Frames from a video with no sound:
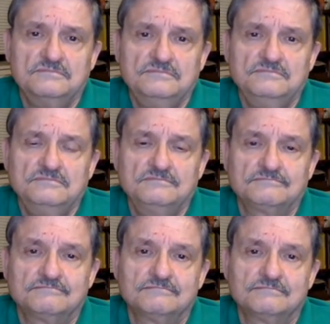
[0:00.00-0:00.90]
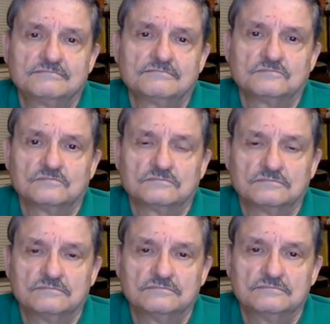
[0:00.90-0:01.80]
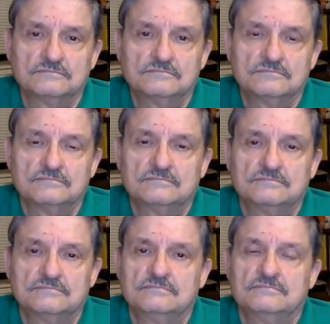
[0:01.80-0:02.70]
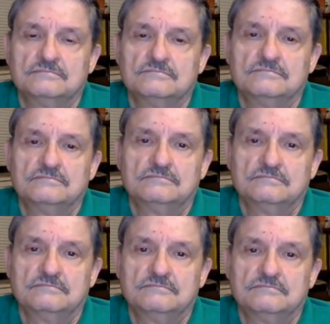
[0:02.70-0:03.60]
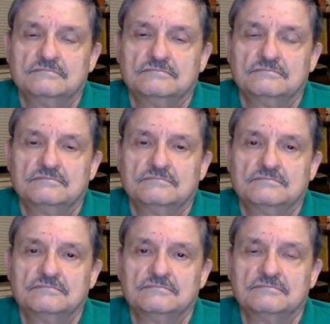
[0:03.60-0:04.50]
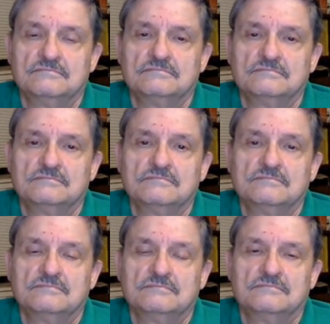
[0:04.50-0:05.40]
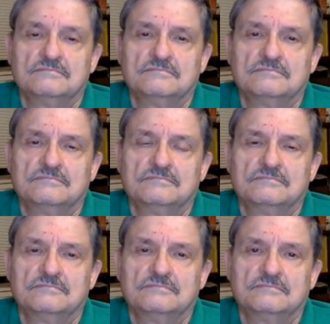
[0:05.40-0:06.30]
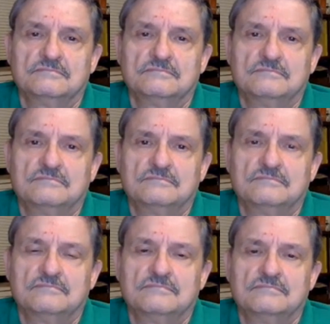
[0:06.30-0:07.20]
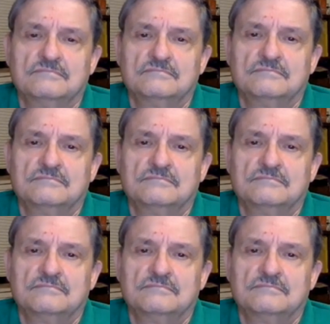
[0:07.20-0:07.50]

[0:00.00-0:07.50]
The person shown says nothing.